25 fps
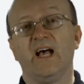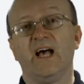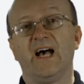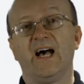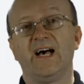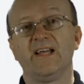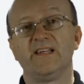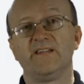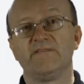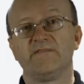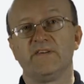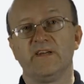
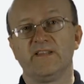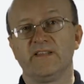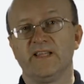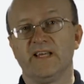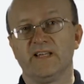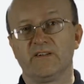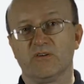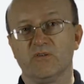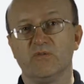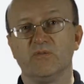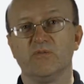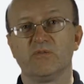and in fact
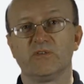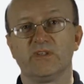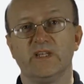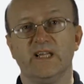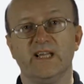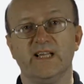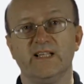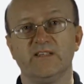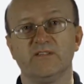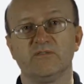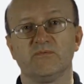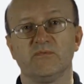that course
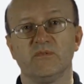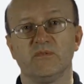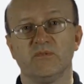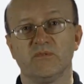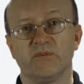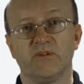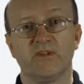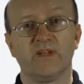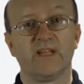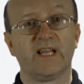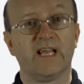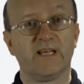ends with
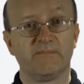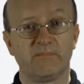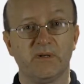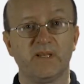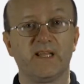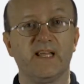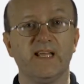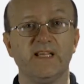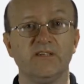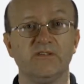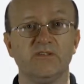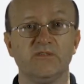looking at
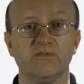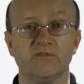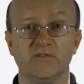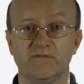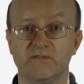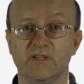applications